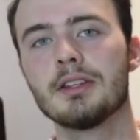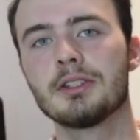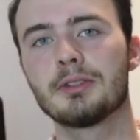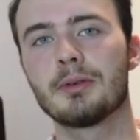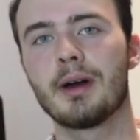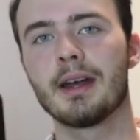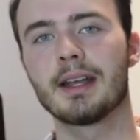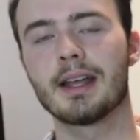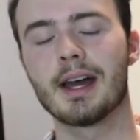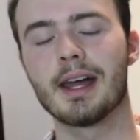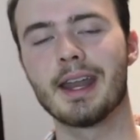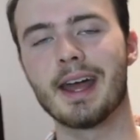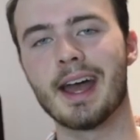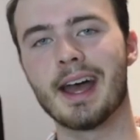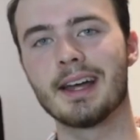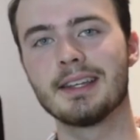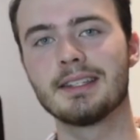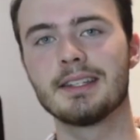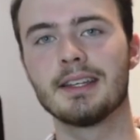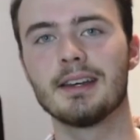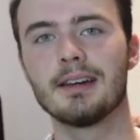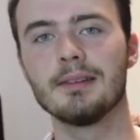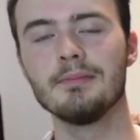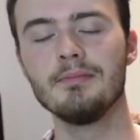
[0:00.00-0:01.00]
So I kind of
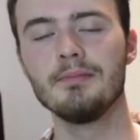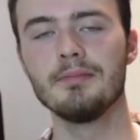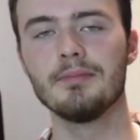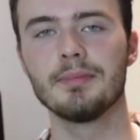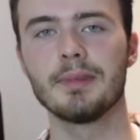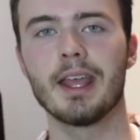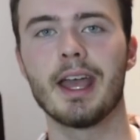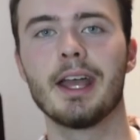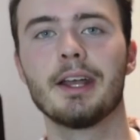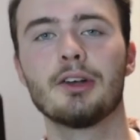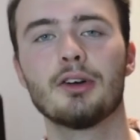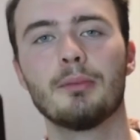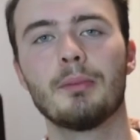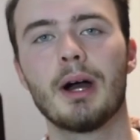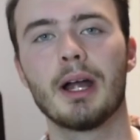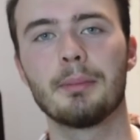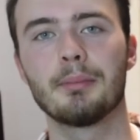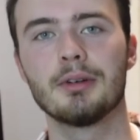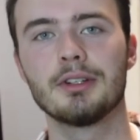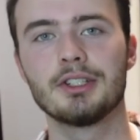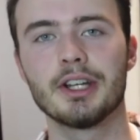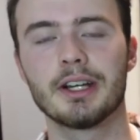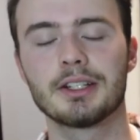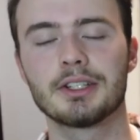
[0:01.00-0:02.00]
had to angle
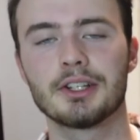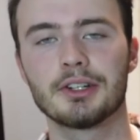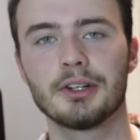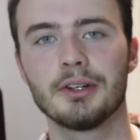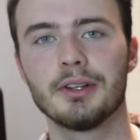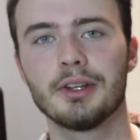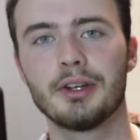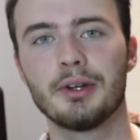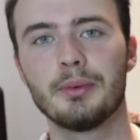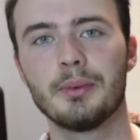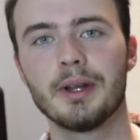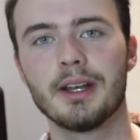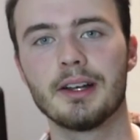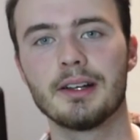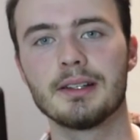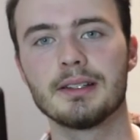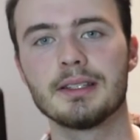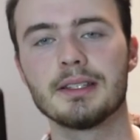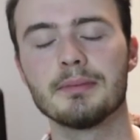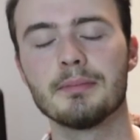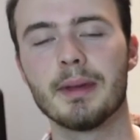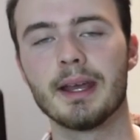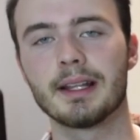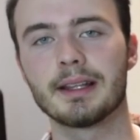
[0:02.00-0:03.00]
my projector a little
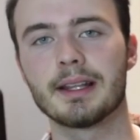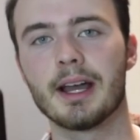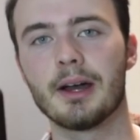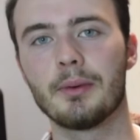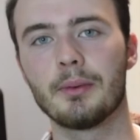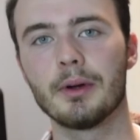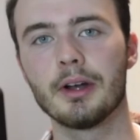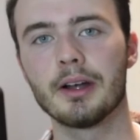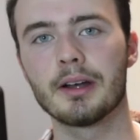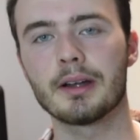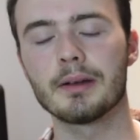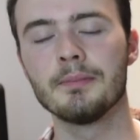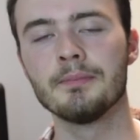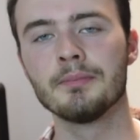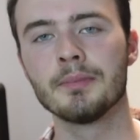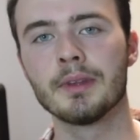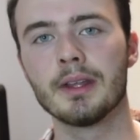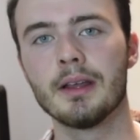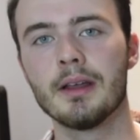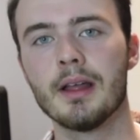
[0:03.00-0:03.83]
weird to make that work.